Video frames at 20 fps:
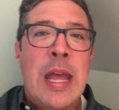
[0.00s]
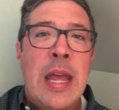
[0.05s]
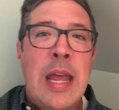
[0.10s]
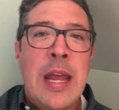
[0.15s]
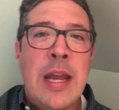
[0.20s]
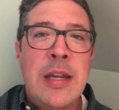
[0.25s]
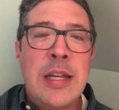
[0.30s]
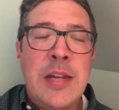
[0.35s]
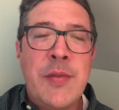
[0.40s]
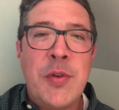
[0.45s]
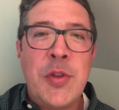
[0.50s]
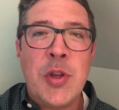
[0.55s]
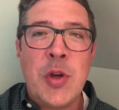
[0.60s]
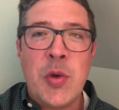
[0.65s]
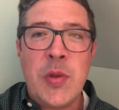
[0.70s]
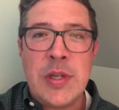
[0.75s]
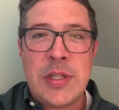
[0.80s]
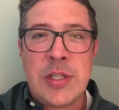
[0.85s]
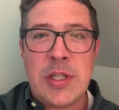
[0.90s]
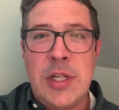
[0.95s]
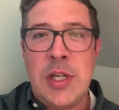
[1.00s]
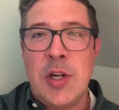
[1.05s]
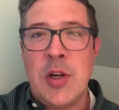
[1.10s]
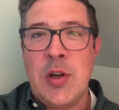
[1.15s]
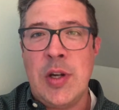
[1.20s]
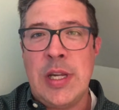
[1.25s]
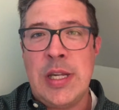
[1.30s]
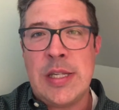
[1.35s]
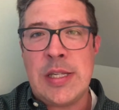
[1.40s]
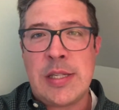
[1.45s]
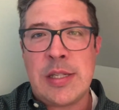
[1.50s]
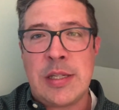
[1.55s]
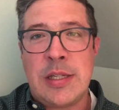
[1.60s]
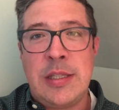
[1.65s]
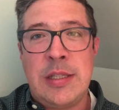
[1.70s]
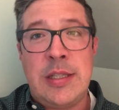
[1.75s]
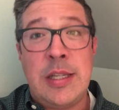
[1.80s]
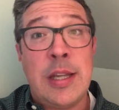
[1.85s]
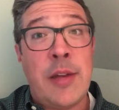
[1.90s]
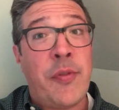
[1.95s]
And even though this year is
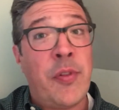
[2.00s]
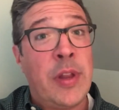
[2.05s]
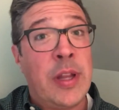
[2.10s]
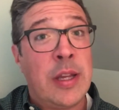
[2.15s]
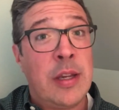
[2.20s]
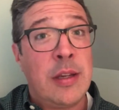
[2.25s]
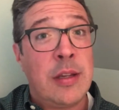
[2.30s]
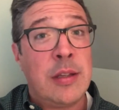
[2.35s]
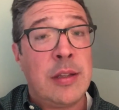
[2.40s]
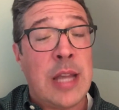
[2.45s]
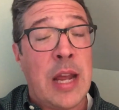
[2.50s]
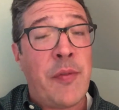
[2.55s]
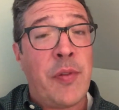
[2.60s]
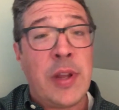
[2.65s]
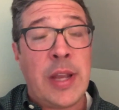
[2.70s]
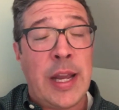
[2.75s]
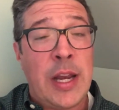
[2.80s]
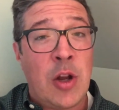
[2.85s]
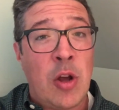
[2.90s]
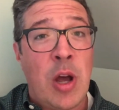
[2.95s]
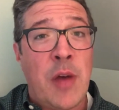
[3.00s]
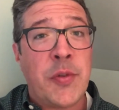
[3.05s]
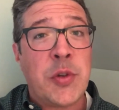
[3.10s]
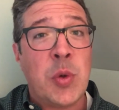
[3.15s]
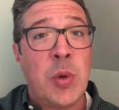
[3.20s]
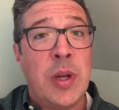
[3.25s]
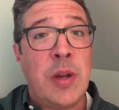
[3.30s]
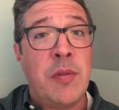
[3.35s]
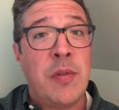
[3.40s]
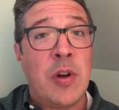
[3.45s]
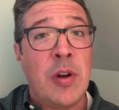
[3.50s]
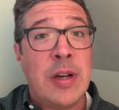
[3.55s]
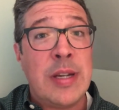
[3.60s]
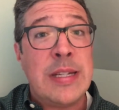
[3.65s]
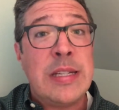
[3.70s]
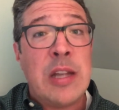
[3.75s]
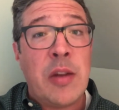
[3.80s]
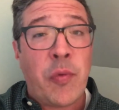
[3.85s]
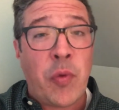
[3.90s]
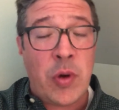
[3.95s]
definitely getting off to a very
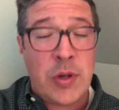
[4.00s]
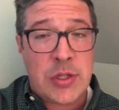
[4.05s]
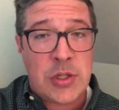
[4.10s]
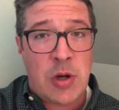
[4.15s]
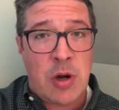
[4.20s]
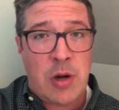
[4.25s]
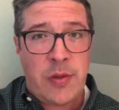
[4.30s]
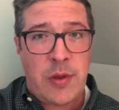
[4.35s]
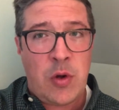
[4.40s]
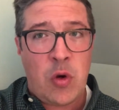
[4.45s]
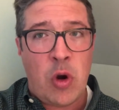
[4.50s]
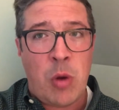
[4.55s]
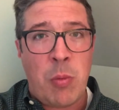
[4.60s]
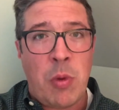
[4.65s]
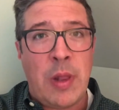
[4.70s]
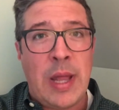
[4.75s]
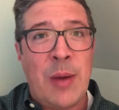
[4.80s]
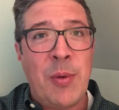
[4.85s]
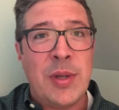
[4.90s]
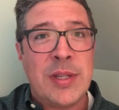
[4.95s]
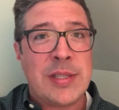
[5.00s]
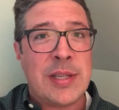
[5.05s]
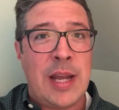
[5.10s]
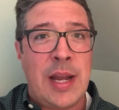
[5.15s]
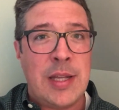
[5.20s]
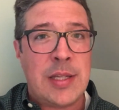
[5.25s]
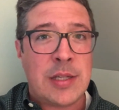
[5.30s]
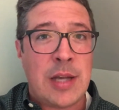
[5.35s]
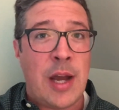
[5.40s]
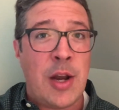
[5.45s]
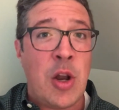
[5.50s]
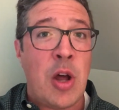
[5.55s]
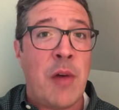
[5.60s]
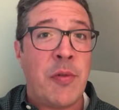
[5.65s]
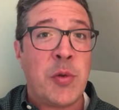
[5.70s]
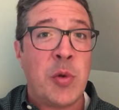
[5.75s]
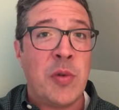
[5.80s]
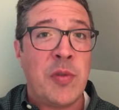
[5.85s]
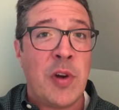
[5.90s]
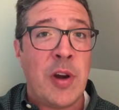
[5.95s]
different start than normal, I would say it's gotten off
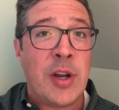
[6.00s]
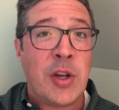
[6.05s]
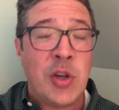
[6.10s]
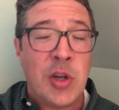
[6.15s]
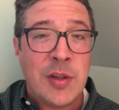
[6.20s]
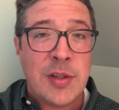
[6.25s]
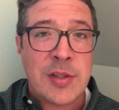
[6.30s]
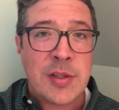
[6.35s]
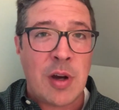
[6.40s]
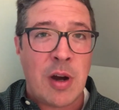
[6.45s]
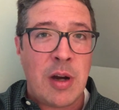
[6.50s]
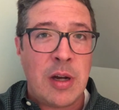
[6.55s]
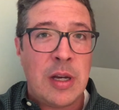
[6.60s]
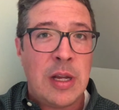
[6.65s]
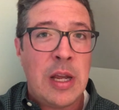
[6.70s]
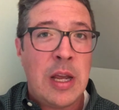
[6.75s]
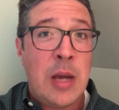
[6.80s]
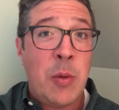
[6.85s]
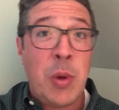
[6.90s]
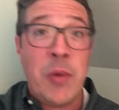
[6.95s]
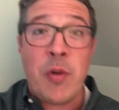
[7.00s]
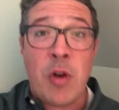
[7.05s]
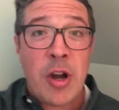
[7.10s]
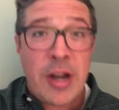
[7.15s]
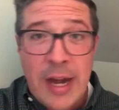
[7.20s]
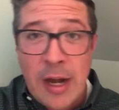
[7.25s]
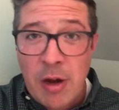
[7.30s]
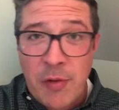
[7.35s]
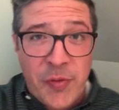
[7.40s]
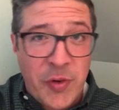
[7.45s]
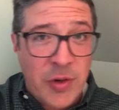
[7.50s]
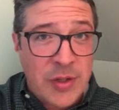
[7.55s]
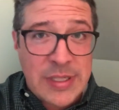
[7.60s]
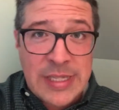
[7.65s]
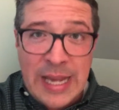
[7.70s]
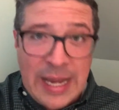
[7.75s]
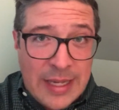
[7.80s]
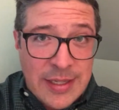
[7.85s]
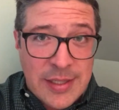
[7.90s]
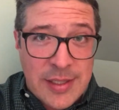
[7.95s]
to a very good start. We've already had our first
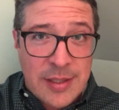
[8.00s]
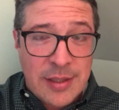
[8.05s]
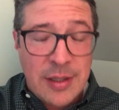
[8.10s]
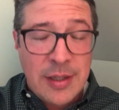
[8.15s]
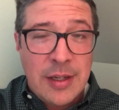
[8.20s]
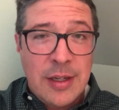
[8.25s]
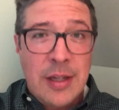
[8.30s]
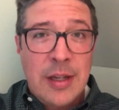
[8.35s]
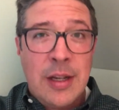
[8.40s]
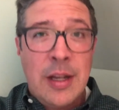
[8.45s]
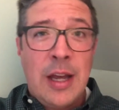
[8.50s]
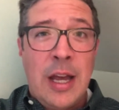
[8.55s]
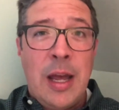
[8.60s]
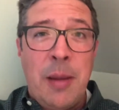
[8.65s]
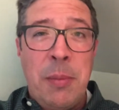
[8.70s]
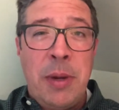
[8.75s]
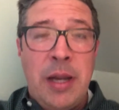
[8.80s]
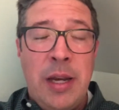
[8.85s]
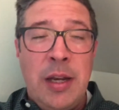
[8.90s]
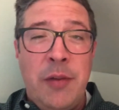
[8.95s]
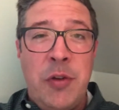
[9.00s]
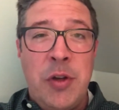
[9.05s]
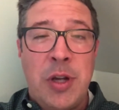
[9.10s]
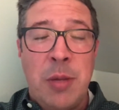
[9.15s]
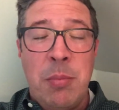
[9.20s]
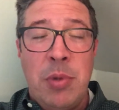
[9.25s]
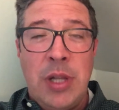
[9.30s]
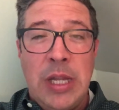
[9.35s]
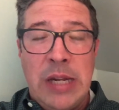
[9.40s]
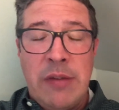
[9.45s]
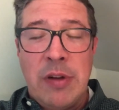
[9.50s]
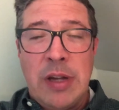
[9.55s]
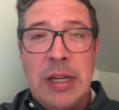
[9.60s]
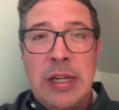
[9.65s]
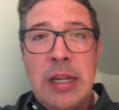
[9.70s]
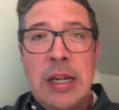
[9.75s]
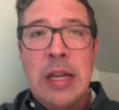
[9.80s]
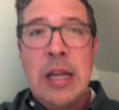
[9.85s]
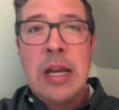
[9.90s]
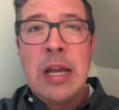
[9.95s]
test. I mean, if you can believe it.
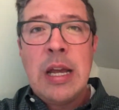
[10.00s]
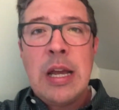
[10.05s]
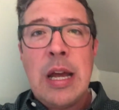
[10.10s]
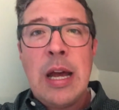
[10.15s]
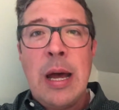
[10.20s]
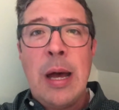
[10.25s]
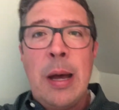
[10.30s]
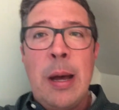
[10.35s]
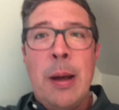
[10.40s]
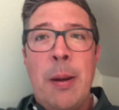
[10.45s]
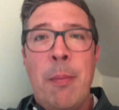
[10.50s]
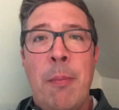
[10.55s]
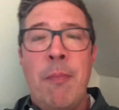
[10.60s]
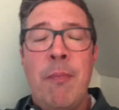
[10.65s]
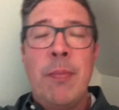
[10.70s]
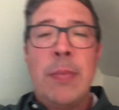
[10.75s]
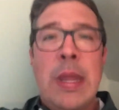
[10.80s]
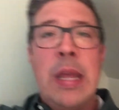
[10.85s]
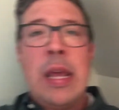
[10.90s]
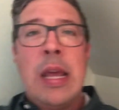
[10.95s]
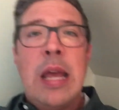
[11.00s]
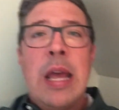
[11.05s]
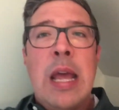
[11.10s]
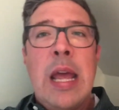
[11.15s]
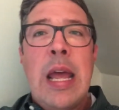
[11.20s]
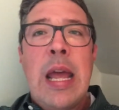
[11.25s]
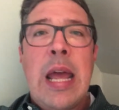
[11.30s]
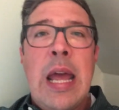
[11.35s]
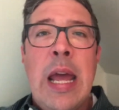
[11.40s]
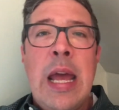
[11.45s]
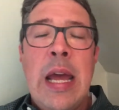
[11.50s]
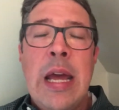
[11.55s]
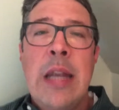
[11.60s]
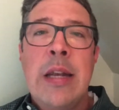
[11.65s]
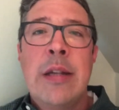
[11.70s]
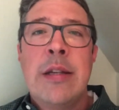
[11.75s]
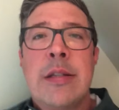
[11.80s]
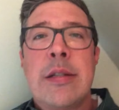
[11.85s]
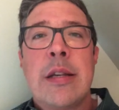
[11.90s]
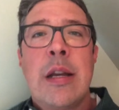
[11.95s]
I want
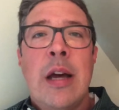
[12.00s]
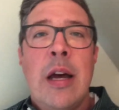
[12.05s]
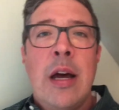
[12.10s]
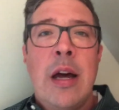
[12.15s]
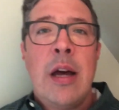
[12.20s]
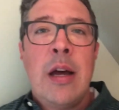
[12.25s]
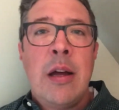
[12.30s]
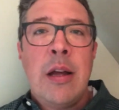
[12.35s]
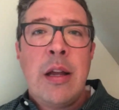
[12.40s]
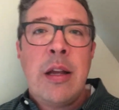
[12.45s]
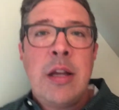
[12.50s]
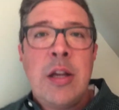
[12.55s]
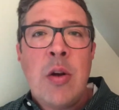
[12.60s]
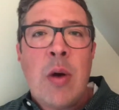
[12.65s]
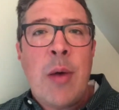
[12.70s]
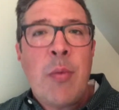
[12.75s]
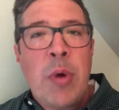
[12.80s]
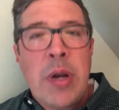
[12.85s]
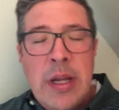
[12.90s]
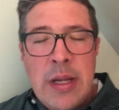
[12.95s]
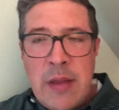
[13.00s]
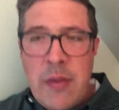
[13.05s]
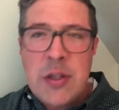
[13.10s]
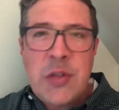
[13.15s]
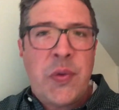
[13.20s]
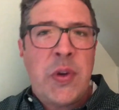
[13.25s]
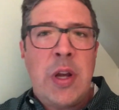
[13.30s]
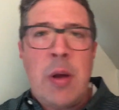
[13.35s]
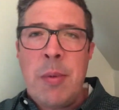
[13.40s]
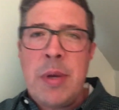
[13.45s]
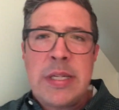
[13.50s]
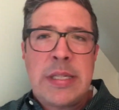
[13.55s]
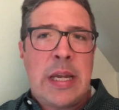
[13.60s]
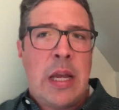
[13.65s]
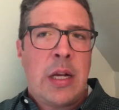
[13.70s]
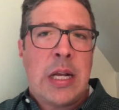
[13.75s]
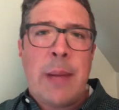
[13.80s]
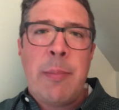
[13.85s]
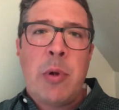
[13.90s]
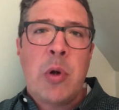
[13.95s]
to in this video, I'm going to say a
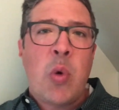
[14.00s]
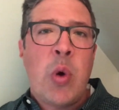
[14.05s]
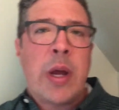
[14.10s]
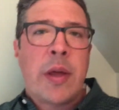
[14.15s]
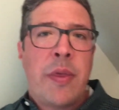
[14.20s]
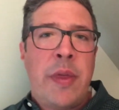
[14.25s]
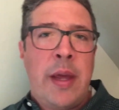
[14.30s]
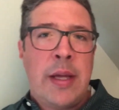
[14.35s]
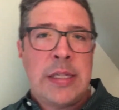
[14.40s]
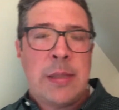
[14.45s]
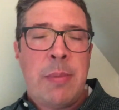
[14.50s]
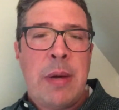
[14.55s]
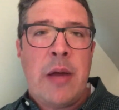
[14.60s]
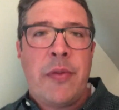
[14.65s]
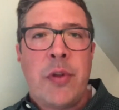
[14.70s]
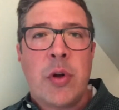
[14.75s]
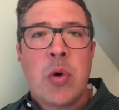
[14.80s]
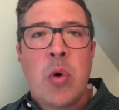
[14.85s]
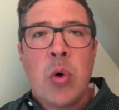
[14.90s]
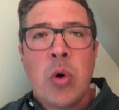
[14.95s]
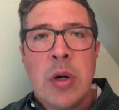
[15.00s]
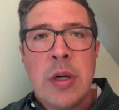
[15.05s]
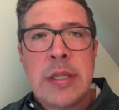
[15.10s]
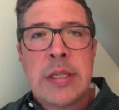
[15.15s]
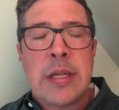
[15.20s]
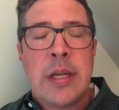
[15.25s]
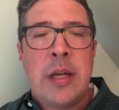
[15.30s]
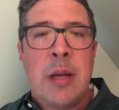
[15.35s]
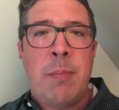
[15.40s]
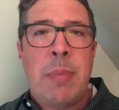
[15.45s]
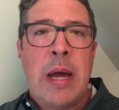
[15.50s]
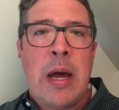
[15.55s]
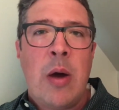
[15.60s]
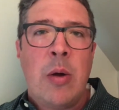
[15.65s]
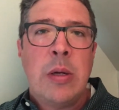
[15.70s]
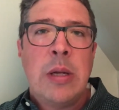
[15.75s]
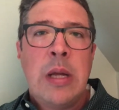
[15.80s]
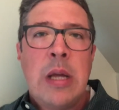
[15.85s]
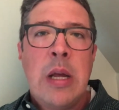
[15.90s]
couple quick things about the course and about